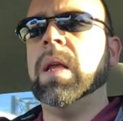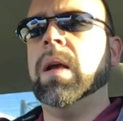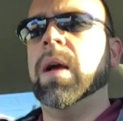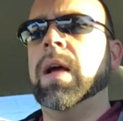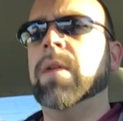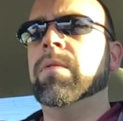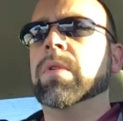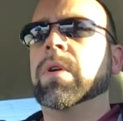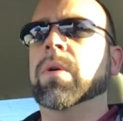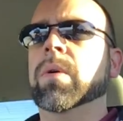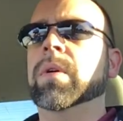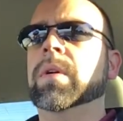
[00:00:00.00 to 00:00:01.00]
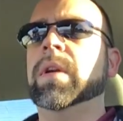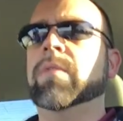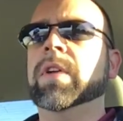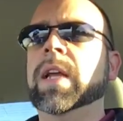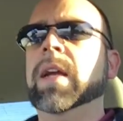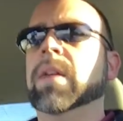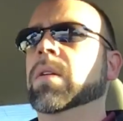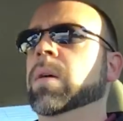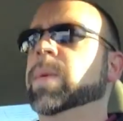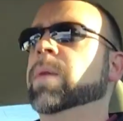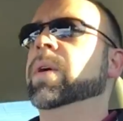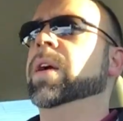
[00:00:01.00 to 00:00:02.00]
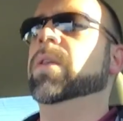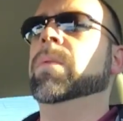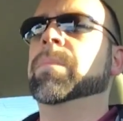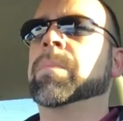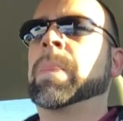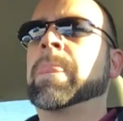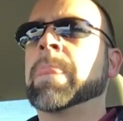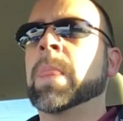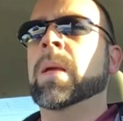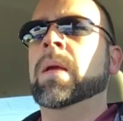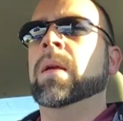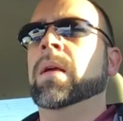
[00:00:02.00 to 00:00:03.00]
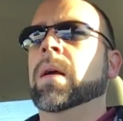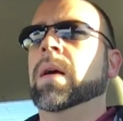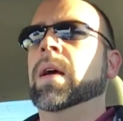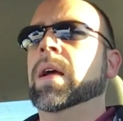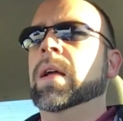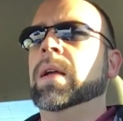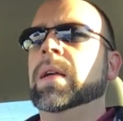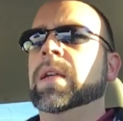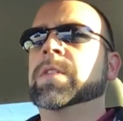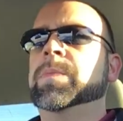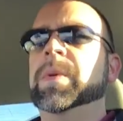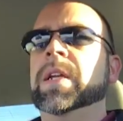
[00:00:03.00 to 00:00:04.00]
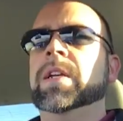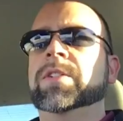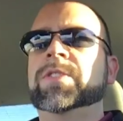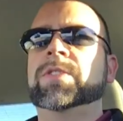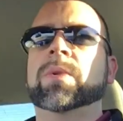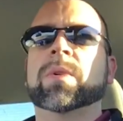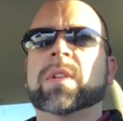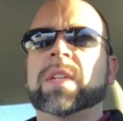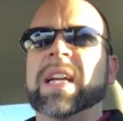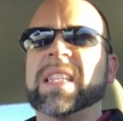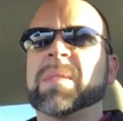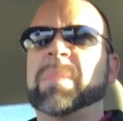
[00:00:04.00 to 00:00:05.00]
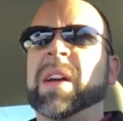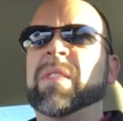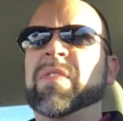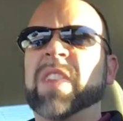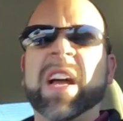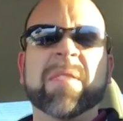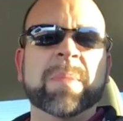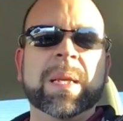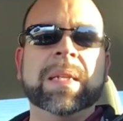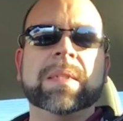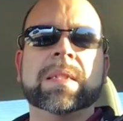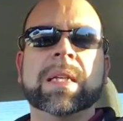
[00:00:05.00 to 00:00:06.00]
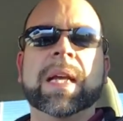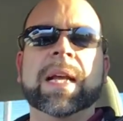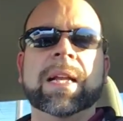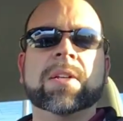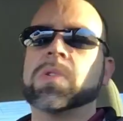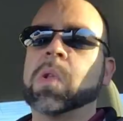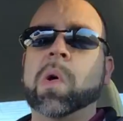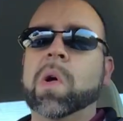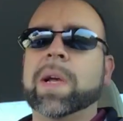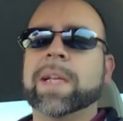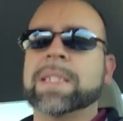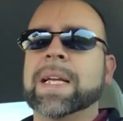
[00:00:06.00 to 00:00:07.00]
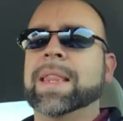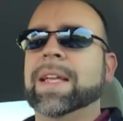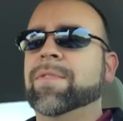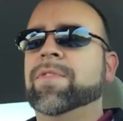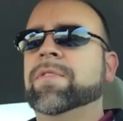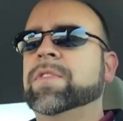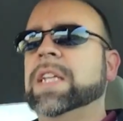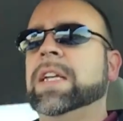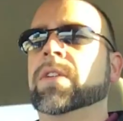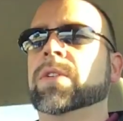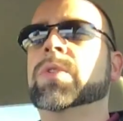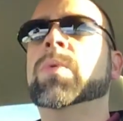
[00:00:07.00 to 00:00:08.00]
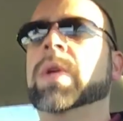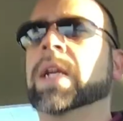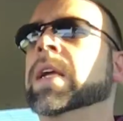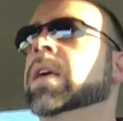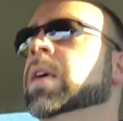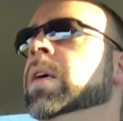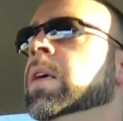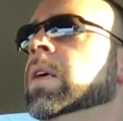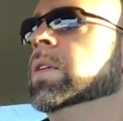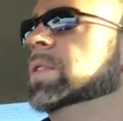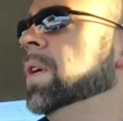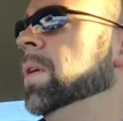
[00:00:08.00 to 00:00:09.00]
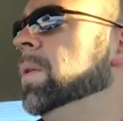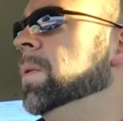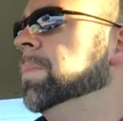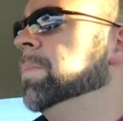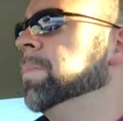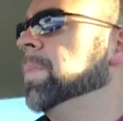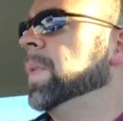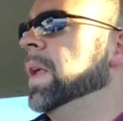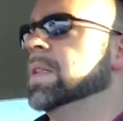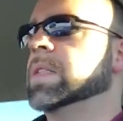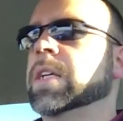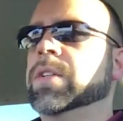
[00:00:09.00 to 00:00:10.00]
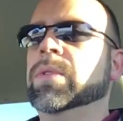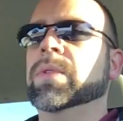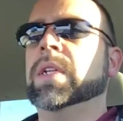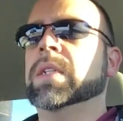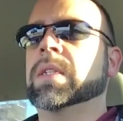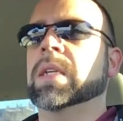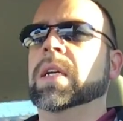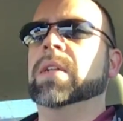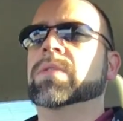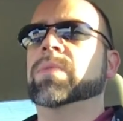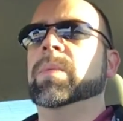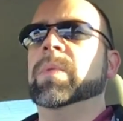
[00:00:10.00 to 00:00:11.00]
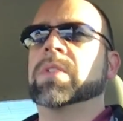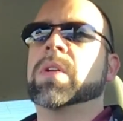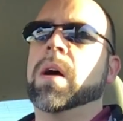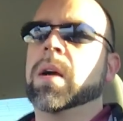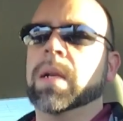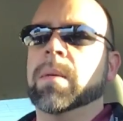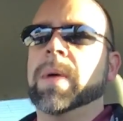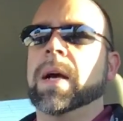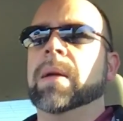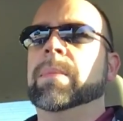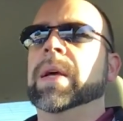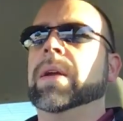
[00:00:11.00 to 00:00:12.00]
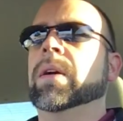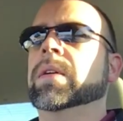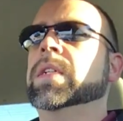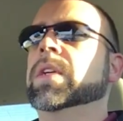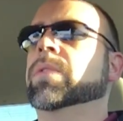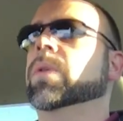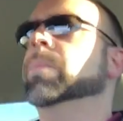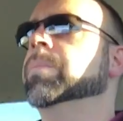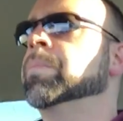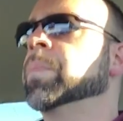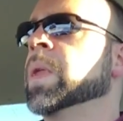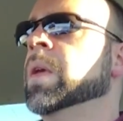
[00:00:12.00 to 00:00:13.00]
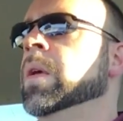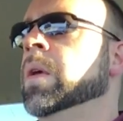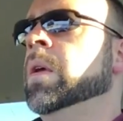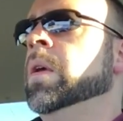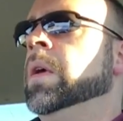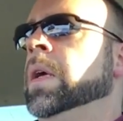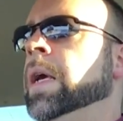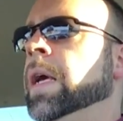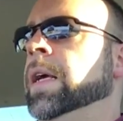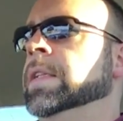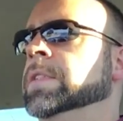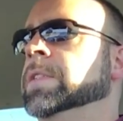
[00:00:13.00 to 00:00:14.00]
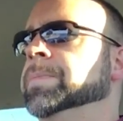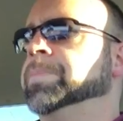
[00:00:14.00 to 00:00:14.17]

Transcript: I record every day on my way home. It's been as short as about 5 minutes and as long as I think 15 or 20. So as I do these things, we've been talking about them at our D group, and